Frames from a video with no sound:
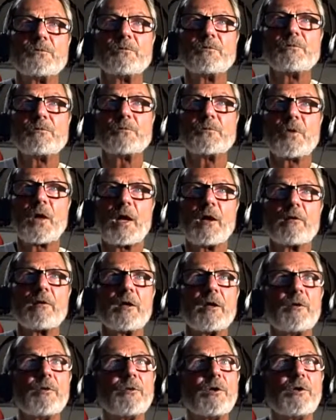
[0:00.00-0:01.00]
download
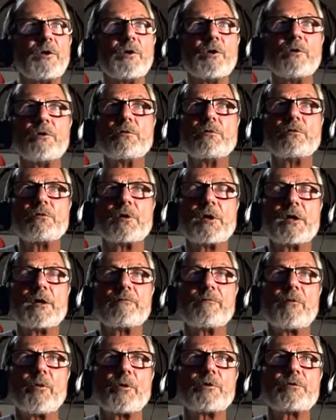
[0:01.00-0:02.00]
and use
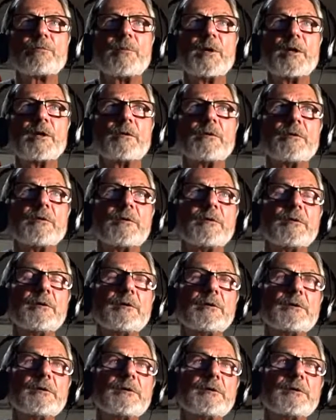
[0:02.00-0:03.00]
Voicemeeter.
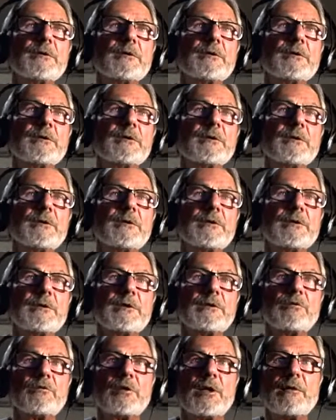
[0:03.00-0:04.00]
It
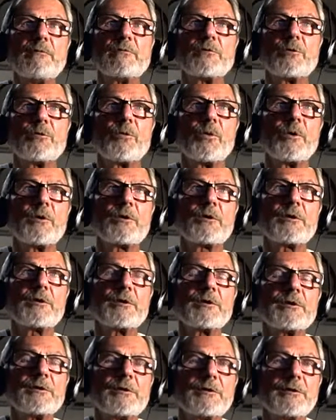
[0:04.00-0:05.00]
seems to work,
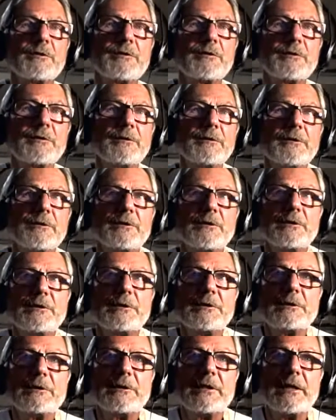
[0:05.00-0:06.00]

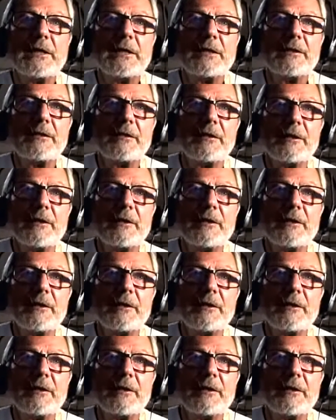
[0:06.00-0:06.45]
and